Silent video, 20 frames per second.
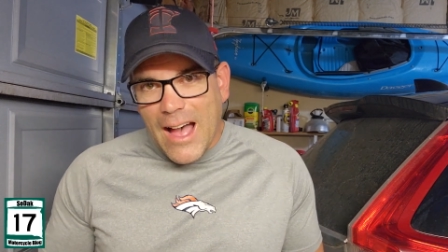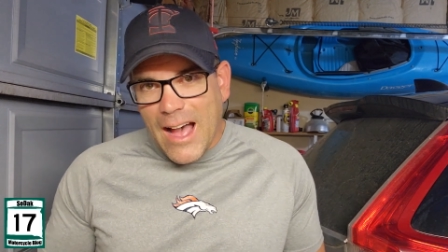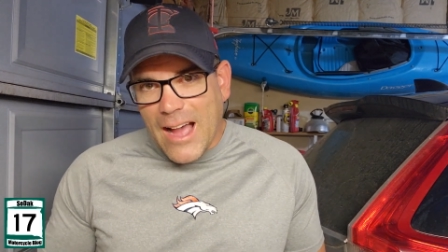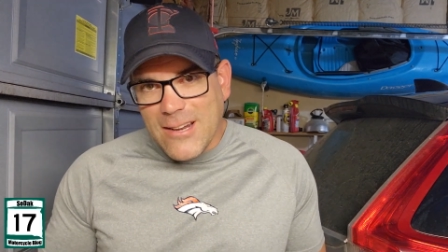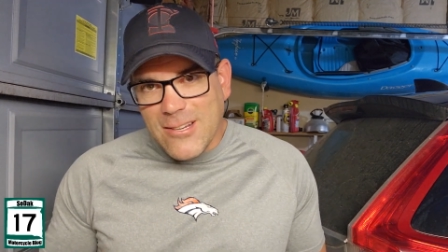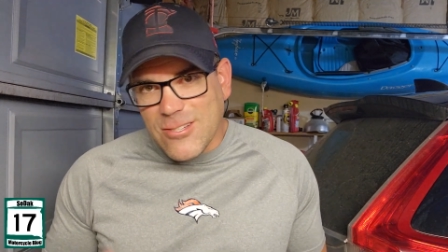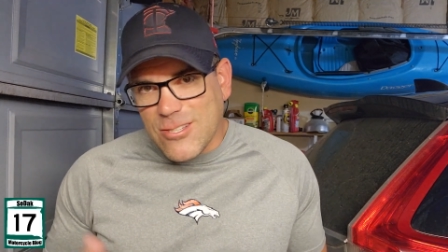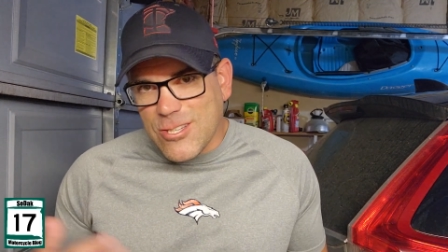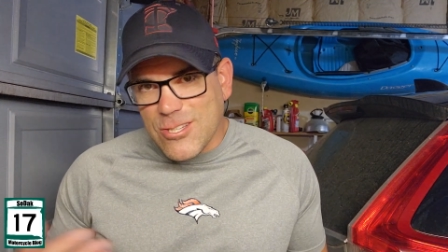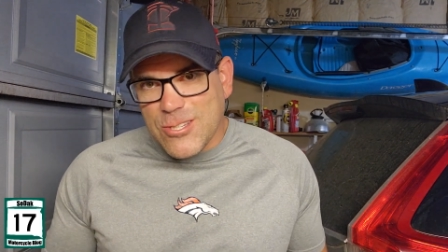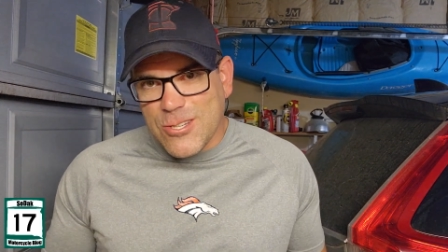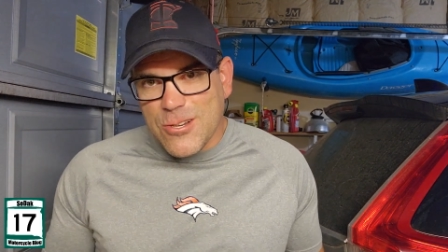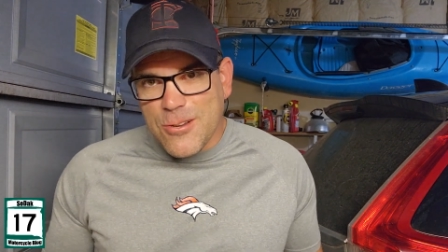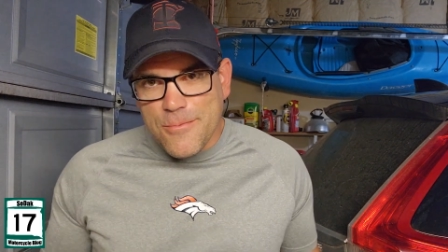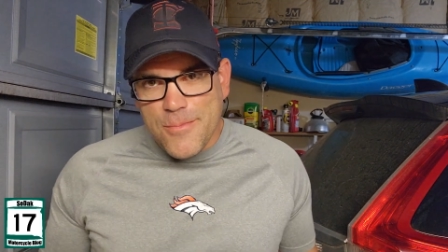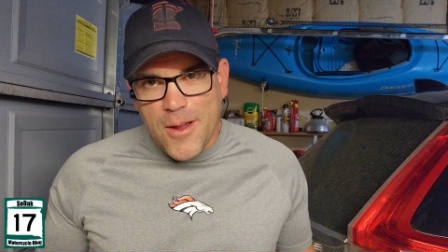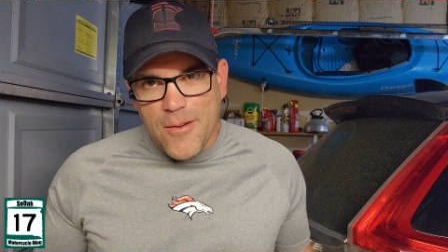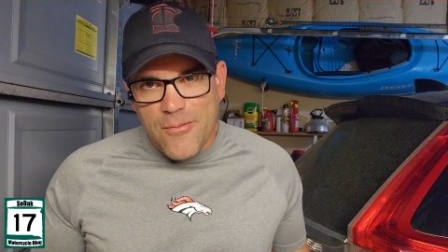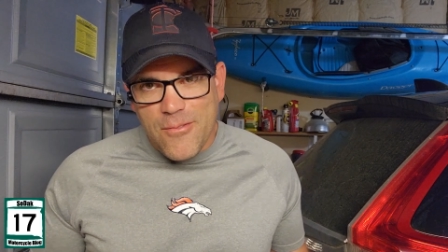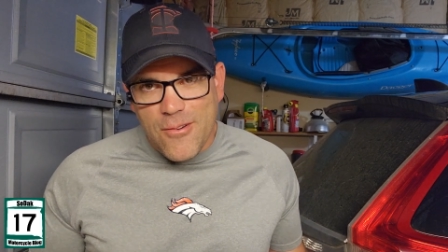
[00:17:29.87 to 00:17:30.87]
i just
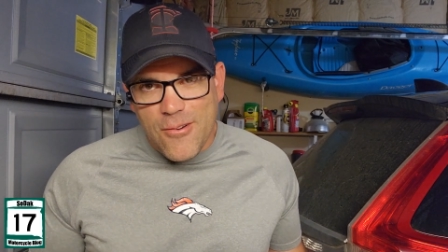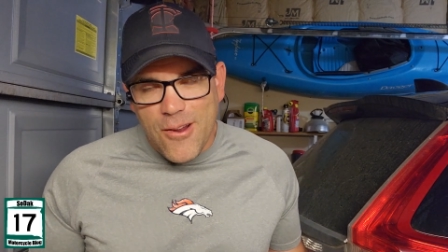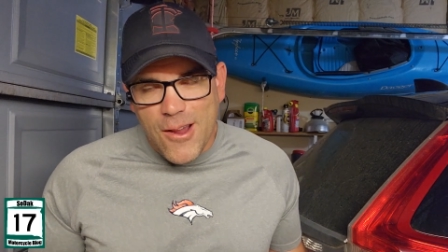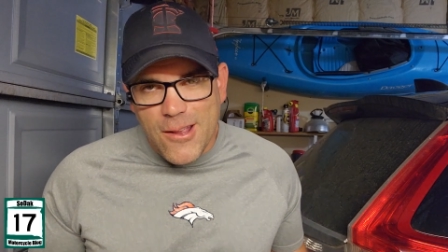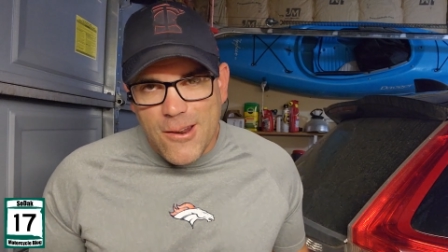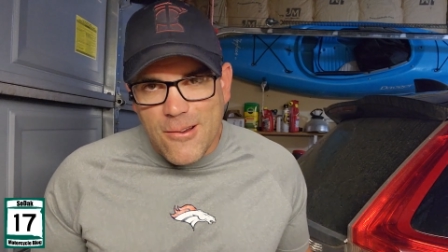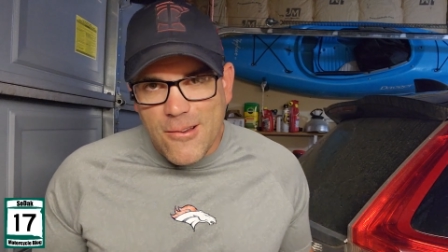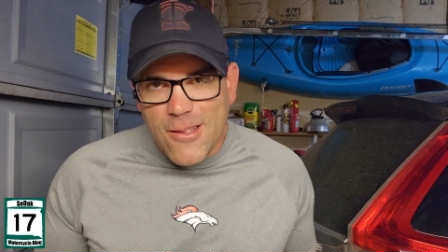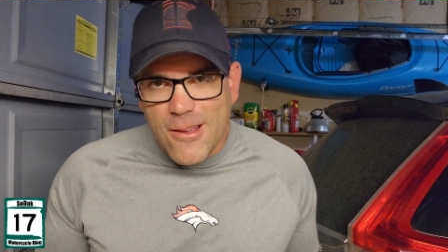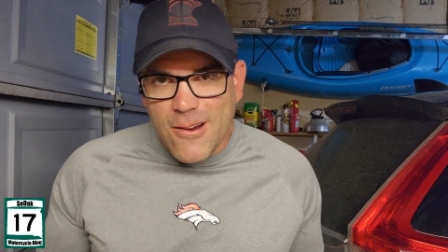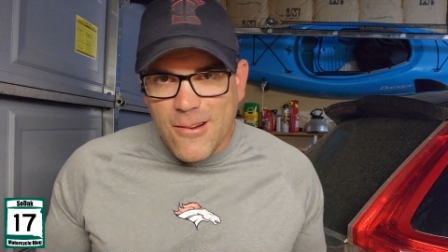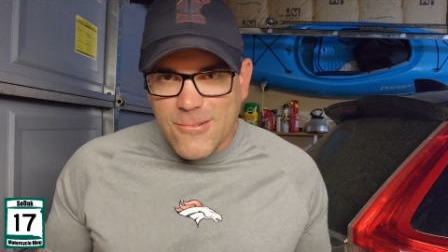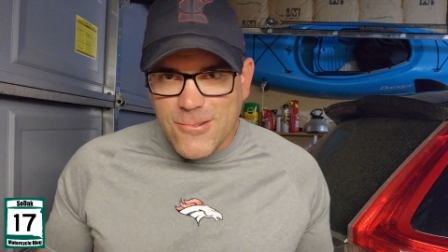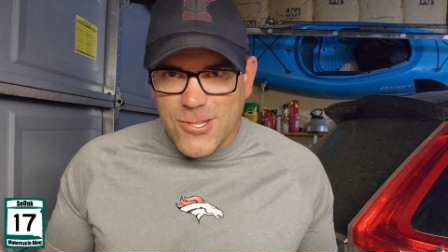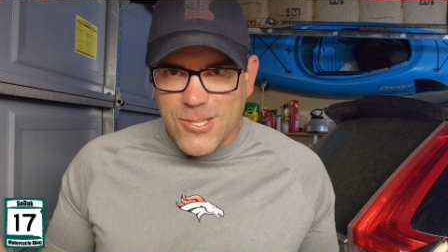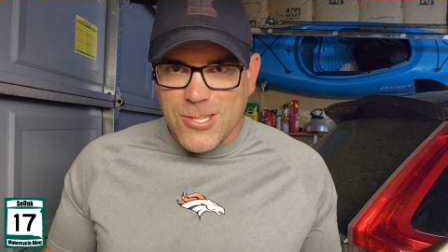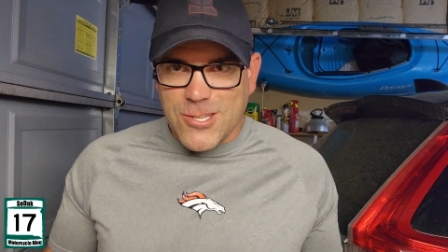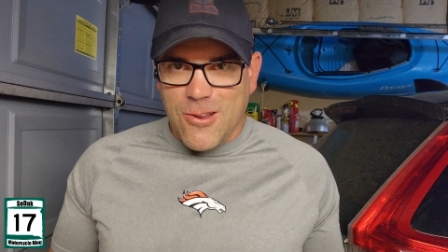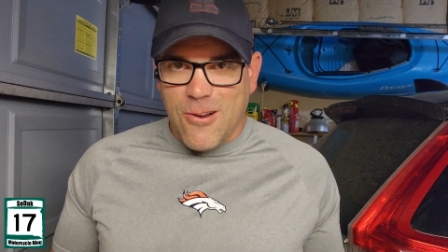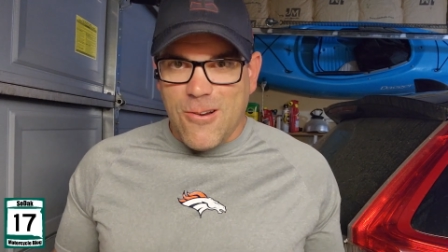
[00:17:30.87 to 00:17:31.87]
assume every rider there
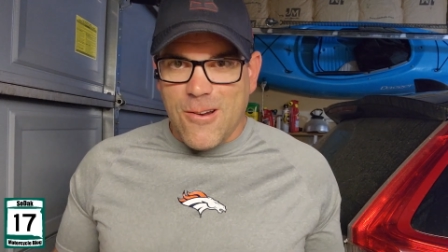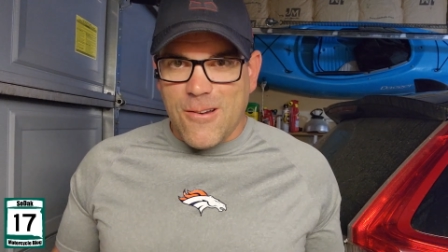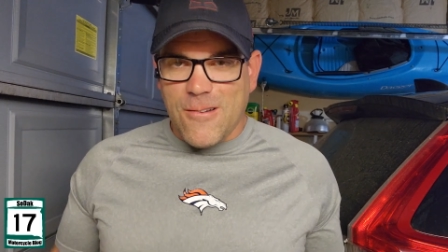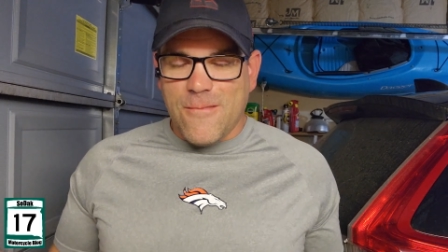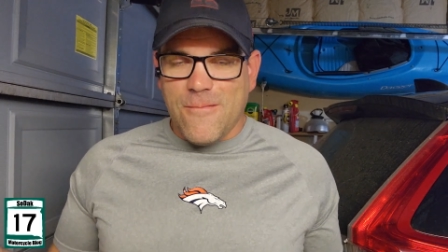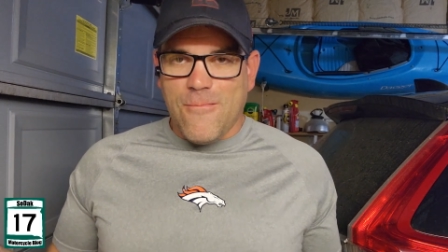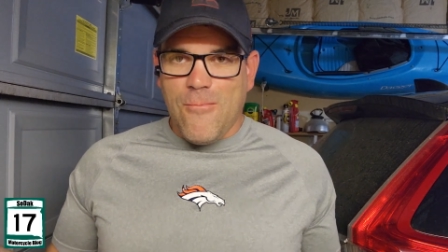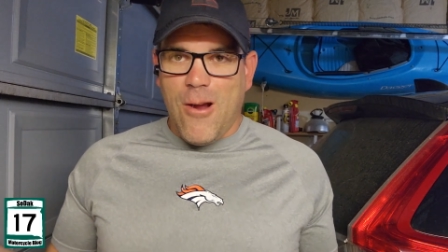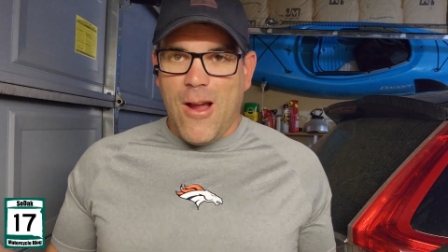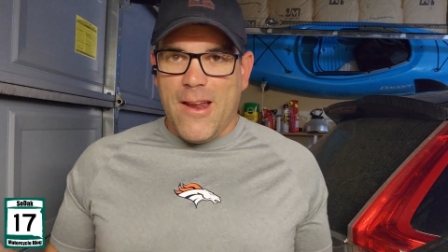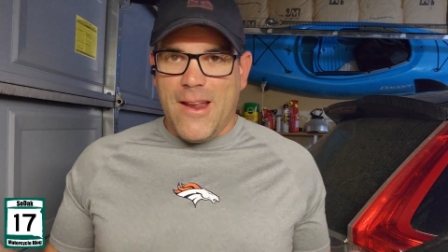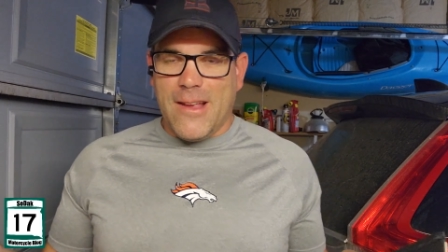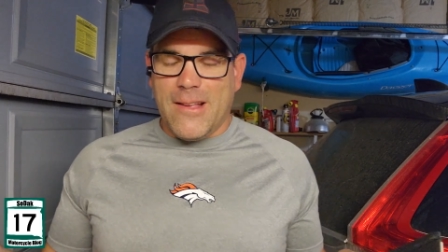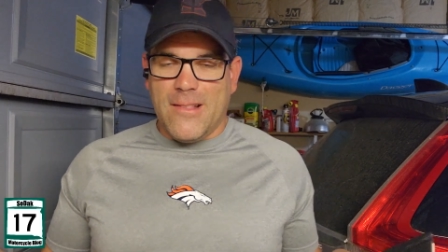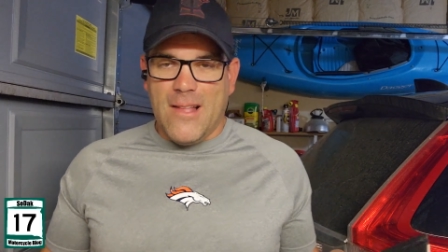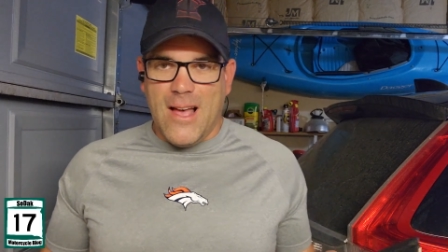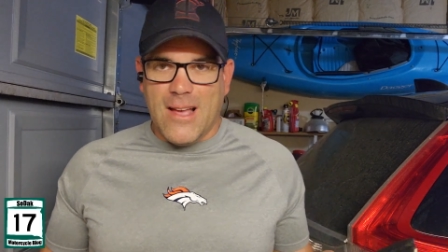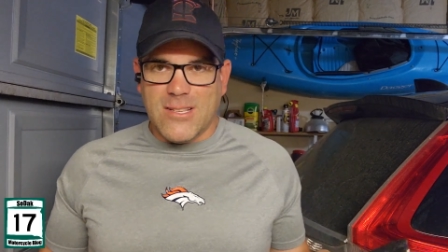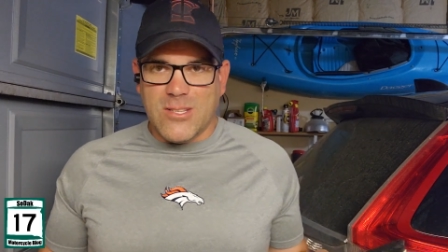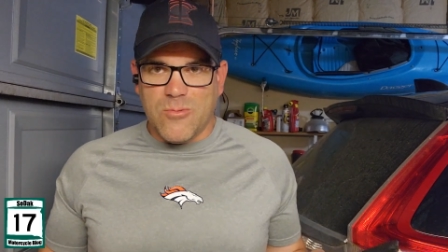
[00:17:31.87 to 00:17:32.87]
just started riding
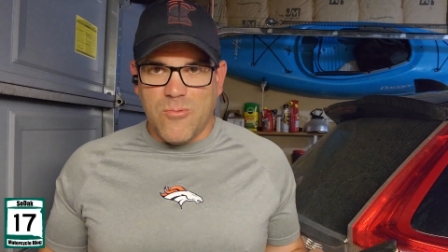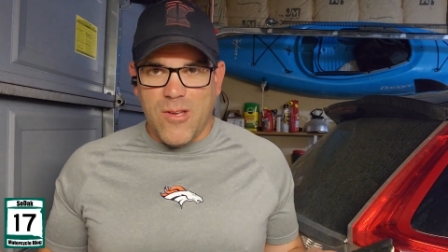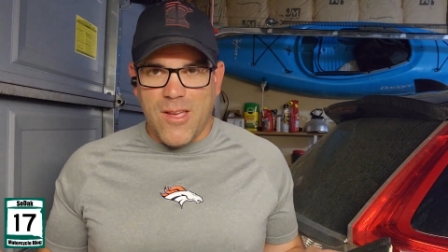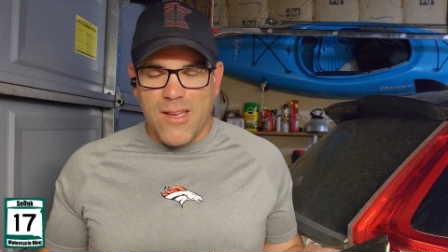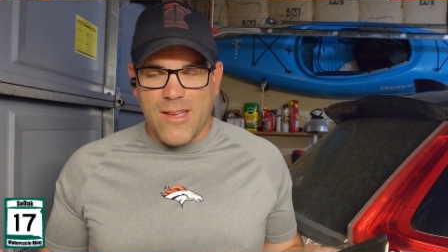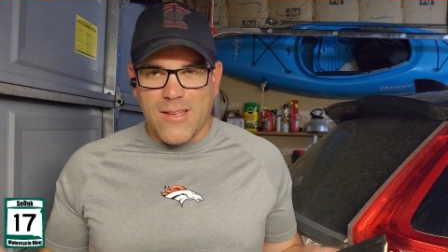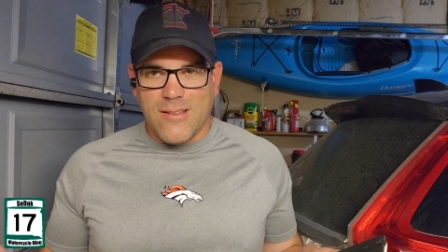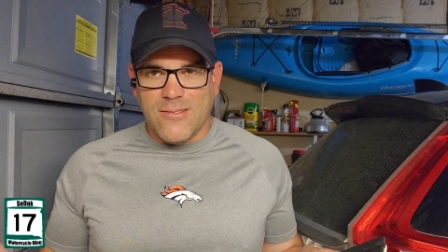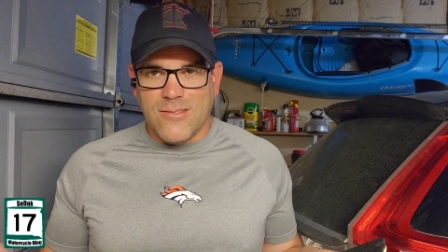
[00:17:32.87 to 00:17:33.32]
last week